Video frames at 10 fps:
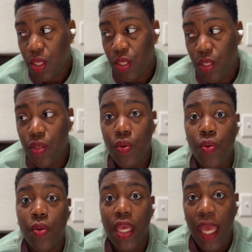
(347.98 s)

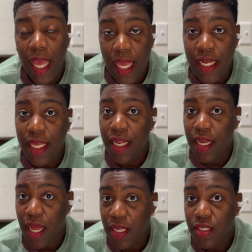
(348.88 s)
you can get
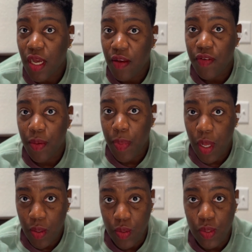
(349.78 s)
knocked off your
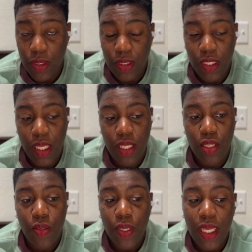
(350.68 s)
post, and
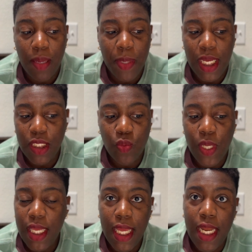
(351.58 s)
you, because we
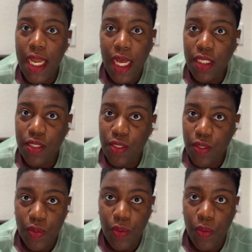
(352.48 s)
cannot
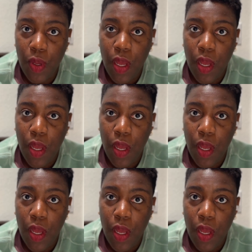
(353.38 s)
do